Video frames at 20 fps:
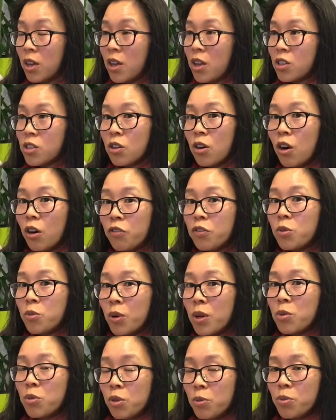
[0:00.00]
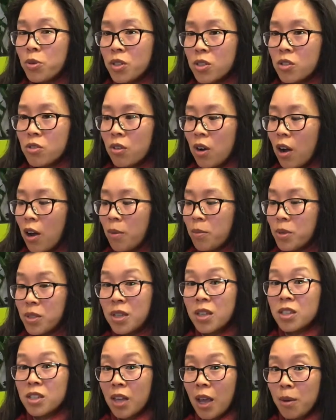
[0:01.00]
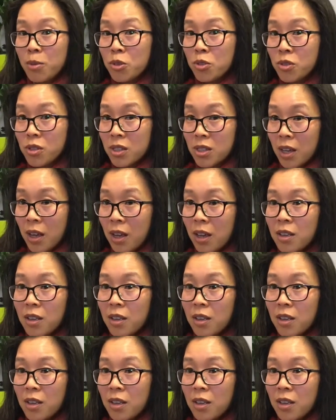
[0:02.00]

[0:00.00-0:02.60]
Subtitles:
So often we would prescribe 6 capsules a day.